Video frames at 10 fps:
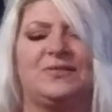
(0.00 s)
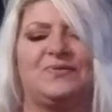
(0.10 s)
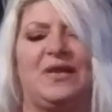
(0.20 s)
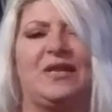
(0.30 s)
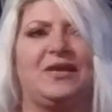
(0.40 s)
it's
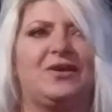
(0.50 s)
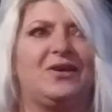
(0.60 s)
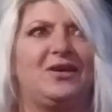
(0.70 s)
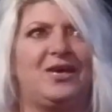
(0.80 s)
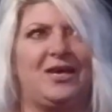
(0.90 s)
raining good.
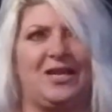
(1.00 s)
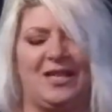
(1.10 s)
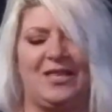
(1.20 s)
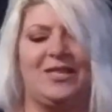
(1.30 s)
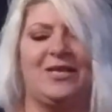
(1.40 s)

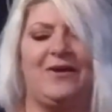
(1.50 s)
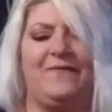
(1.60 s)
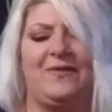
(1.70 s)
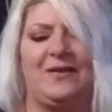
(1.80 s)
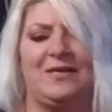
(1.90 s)
I
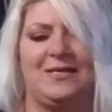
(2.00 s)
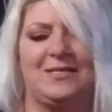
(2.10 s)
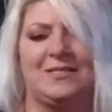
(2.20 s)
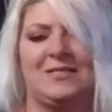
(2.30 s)
love it.